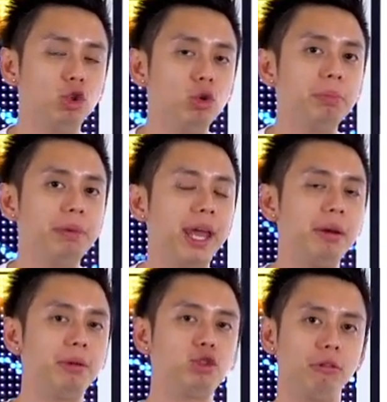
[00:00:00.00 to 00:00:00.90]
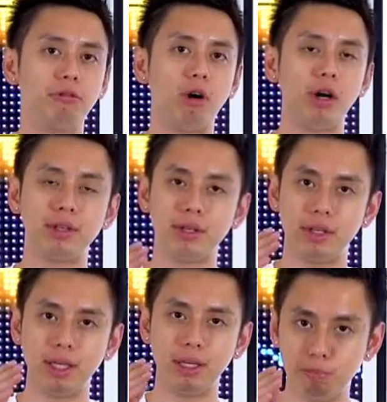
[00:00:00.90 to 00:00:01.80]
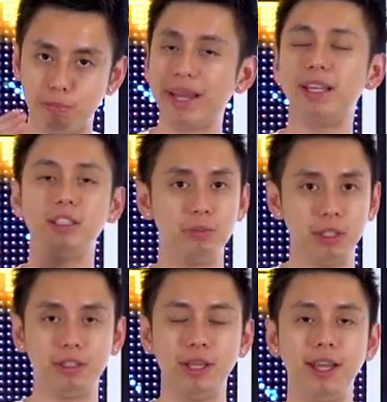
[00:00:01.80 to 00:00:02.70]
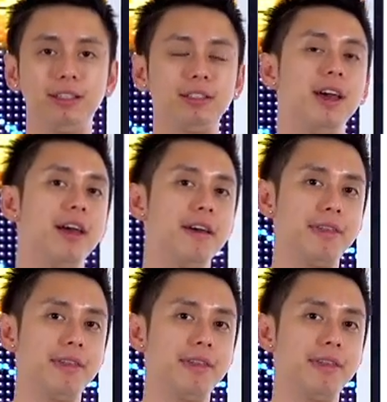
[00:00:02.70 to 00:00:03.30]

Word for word: you will be able to avoid the biggest mistakes